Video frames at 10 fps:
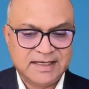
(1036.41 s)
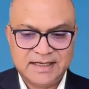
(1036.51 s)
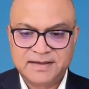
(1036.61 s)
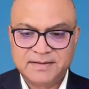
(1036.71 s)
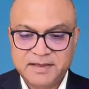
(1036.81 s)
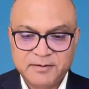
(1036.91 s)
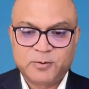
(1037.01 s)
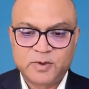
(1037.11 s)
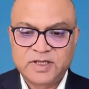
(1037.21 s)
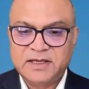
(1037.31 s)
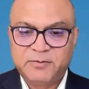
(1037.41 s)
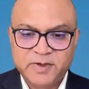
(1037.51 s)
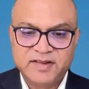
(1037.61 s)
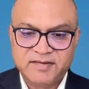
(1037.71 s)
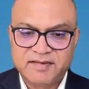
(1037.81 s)

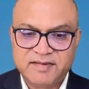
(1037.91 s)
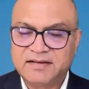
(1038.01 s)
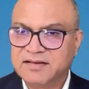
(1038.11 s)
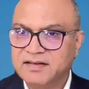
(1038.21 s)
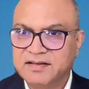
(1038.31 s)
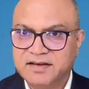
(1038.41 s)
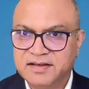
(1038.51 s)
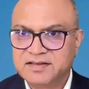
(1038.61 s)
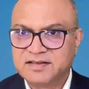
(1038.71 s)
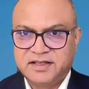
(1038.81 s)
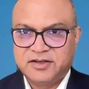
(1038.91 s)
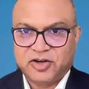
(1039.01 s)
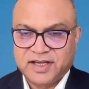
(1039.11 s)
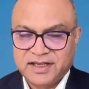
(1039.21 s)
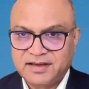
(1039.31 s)
Within that, then there is the
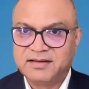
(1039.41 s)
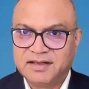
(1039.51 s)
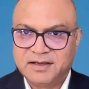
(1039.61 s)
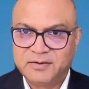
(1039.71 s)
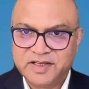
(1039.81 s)
oil,